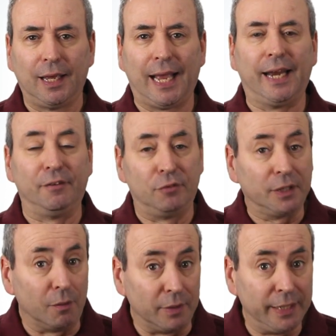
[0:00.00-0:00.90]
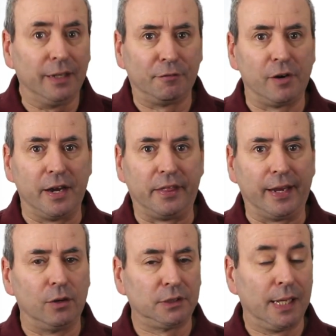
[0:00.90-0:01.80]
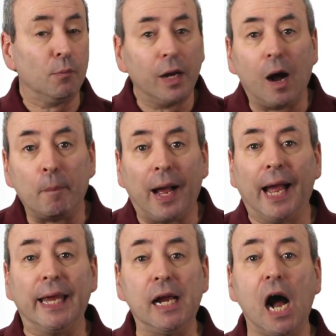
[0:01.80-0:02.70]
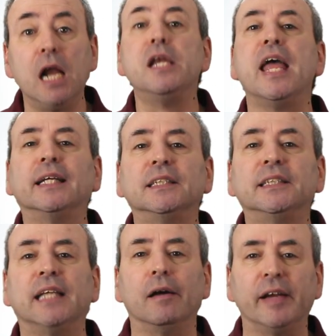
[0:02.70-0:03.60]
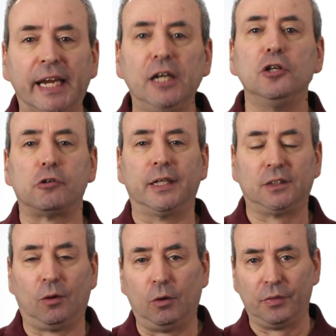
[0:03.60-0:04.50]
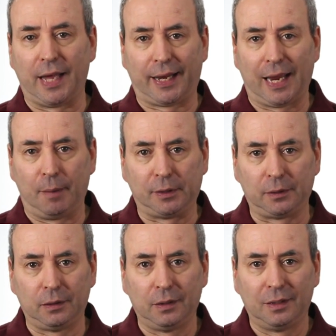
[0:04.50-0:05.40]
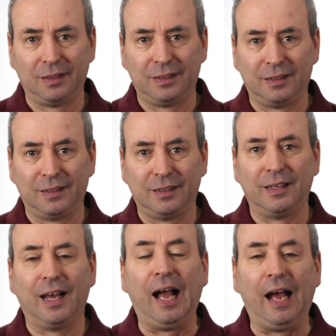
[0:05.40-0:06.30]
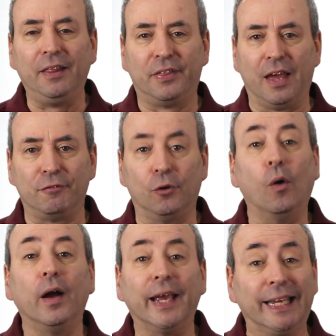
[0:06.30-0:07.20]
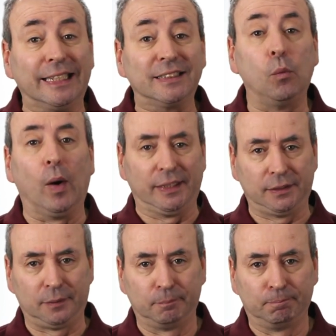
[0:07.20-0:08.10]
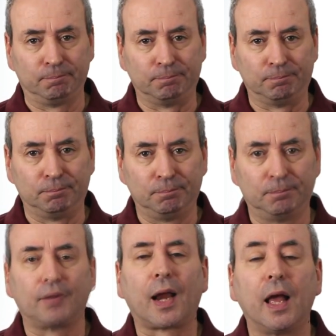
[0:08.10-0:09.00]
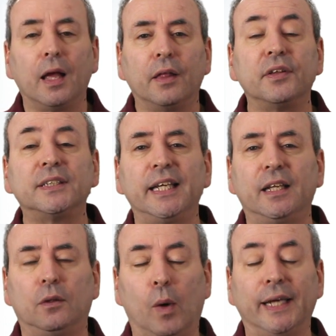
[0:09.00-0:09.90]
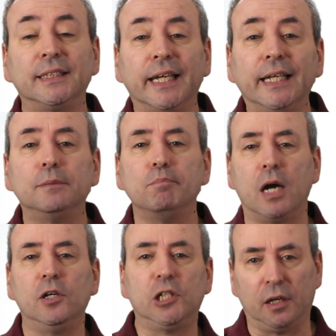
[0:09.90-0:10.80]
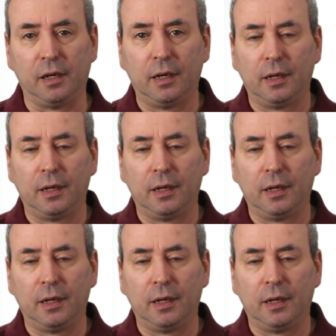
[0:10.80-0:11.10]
And if we don't need it for anything else, then we are paying unnecessary interest on that capital, and therefore it's a waste. The sixth waste is motion.